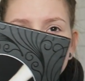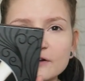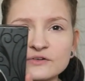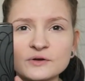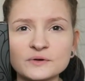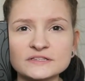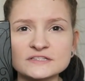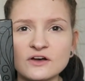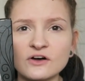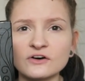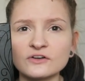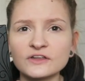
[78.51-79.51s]
I don't know what it's
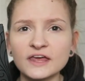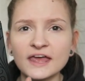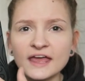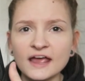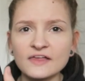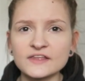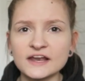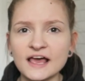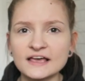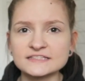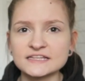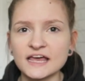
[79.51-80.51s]
called, and then it
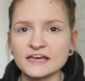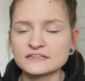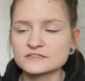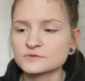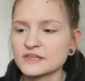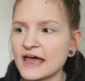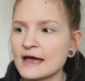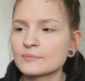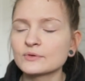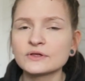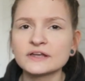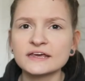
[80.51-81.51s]
has the hands with the
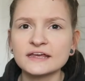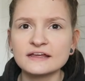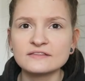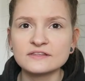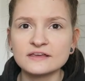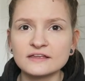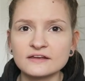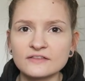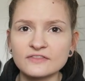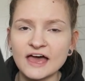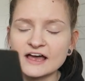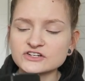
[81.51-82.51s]
apple in it, and
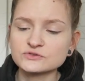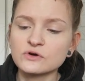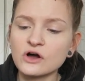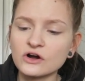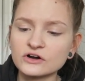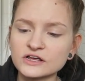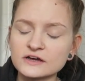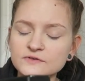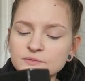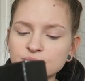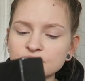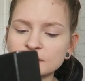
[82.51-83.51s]
then the actual
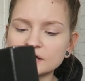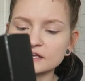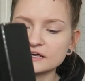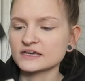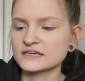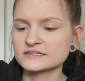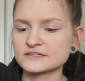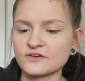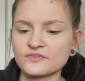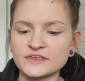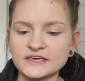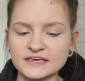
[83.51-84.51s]
hardcover book is
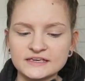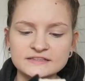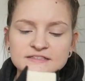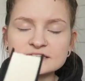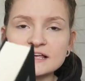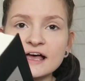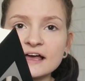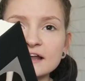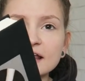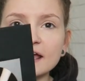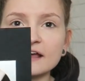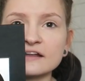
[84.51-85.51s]
on the
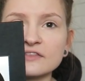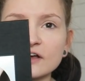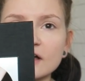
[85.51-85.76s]
inside, and the